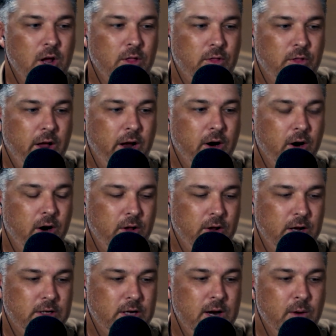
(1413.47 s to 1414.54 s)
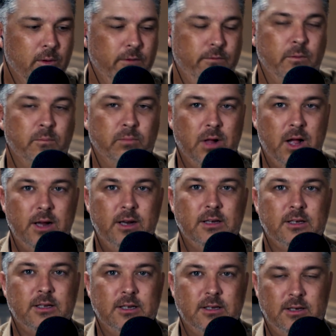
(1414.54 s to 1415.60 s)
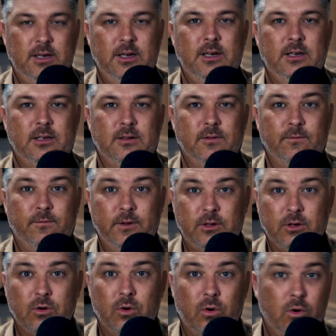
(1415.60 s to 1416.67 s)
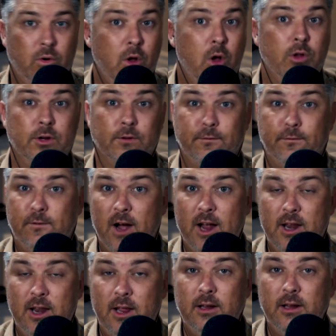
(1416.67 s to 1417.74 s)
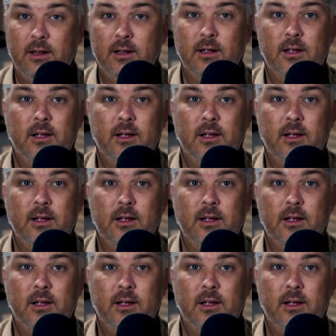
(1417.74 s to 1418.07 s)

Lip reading: it's anywhere from blindness, disease, to physical, to fighting,